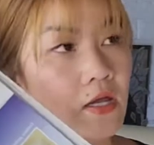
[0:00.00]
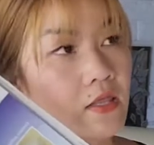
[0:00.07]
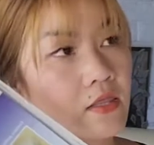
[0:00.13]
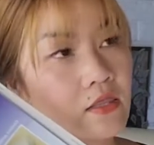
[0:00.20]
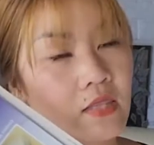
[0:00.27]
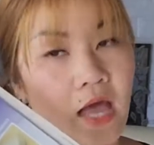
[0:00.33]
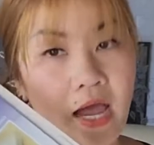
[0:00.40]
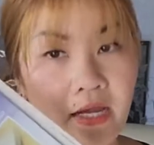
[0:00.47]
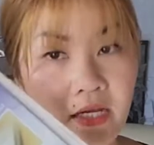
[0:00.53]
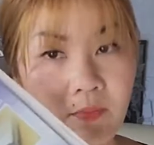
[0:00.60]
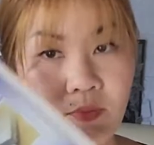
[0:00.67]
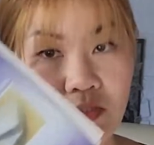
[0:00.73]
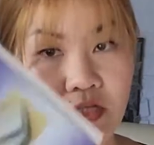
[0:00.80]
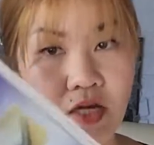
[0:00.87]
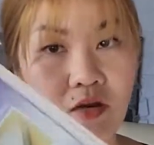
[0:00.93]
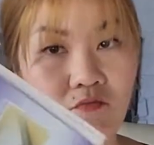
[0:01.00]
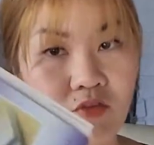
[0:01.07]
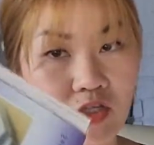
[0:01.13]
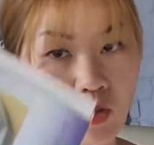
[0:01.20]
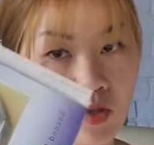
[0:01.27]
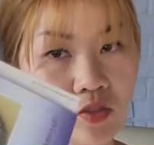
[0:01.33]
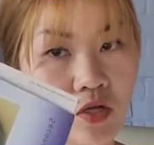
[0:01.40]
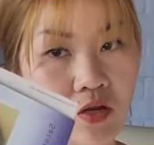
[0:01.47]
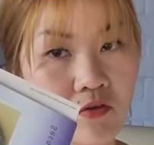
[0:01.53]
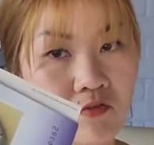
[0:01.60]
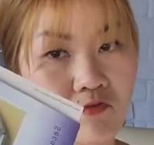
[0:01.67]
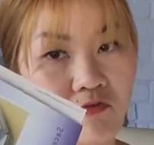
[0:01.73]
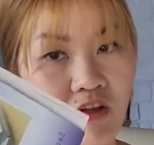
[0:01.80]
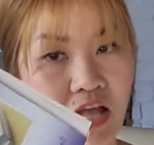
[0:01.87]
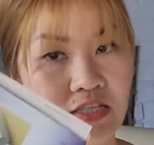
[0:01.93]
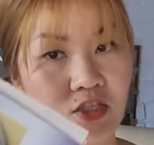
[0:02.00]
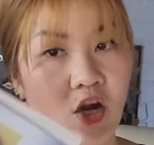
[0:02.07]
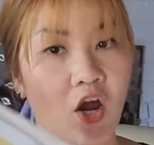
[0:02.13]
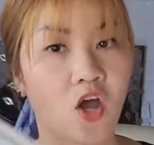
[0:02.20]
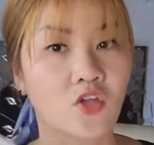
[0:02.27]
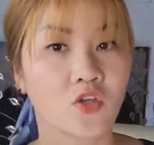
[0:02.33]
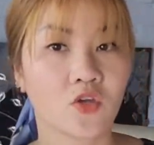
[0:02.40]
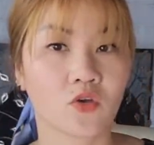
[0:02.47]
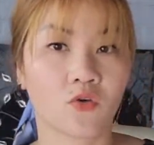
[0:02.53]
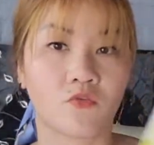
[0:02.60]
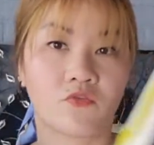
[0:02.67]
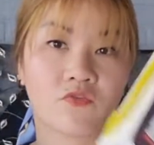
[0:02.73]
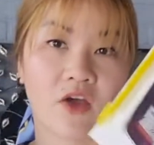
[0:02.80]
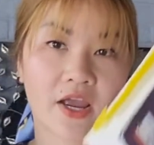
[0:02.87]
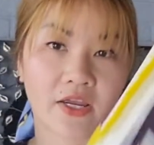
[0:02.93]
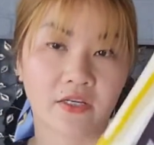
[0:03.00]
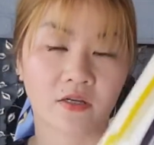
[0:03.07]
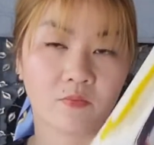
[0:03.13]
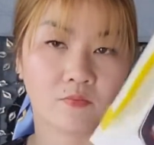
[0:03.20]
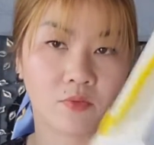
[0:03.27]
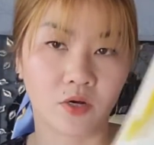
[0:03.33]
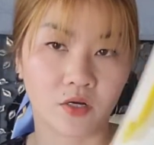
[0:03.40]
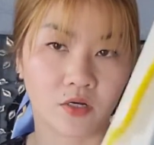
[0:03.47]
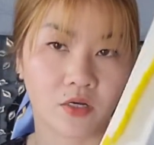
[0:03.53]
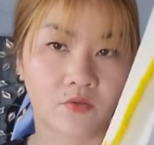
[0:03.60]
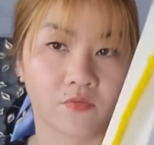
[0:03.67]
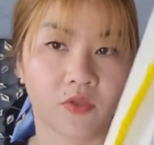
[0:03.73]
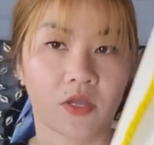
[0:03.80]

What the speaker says: 90% of this question in flashcard you could find in the book.